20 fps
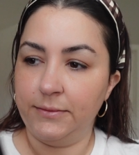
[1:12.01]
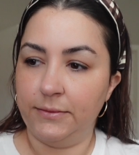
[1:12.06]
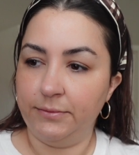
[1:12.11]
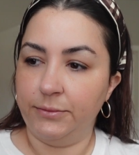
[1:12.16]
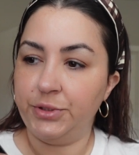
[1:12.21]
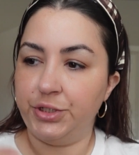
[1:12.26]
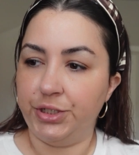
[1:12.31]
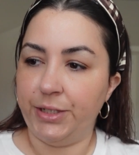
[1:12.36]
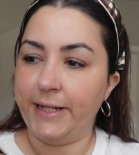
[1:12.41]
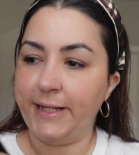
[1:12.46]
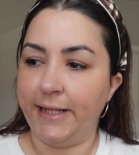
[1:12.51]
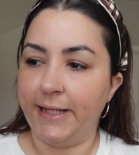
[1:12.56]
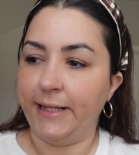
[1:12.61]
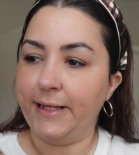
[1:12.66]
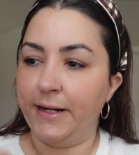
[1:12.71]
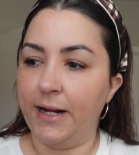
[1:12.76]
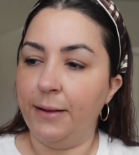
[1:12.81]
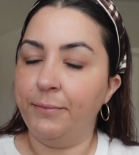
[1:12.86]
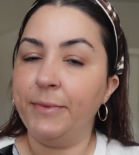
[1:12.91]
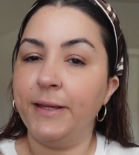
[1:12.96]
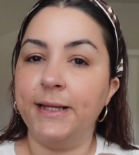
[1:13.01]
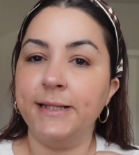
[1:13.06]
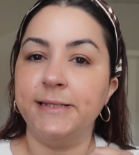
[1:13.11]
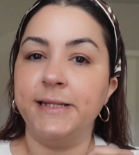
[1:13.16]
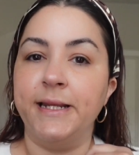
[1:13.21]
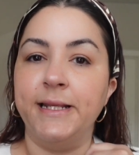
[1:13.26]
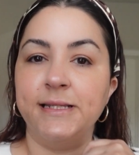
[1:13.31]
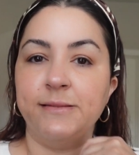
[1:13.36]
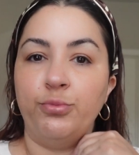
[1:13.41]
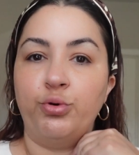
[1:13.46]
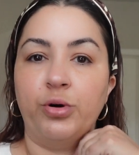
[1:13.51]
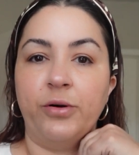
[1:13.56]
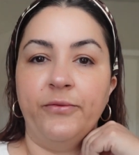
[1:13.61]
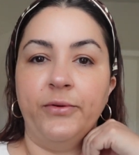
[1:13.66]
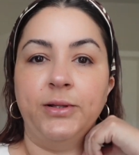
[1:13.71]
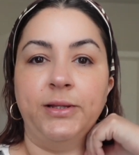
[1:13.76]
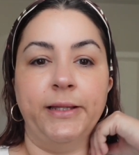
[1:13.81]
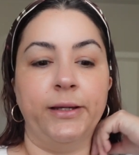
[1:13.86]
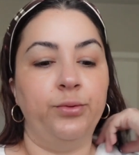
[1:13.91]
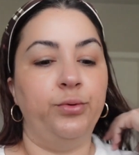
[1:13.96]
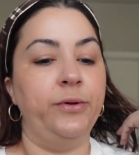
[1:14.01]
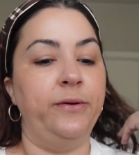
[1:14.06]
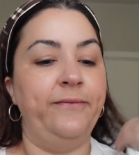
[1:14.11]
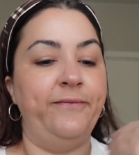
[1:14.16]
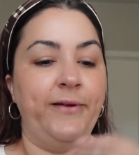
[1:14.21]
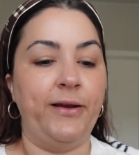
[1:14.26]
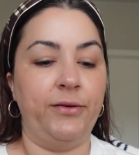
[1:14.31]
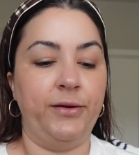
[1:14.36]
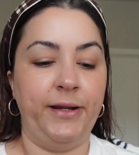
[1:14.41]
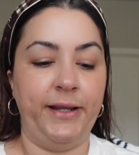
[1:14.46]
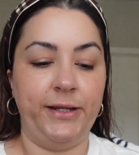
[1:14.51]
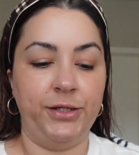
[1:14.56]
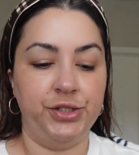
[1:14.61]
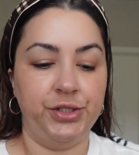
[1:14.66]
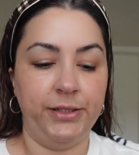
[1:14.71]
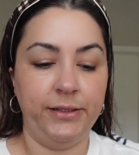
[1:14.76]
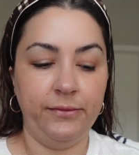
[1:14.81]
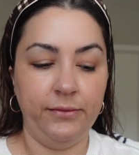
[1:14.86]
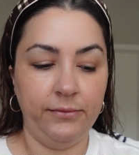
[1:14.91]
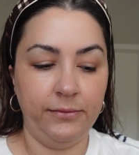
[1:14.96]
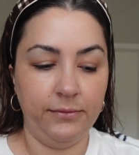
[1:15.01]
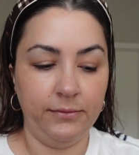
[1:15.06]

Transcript: I'm shaking it up because it is more of a liquid foundation.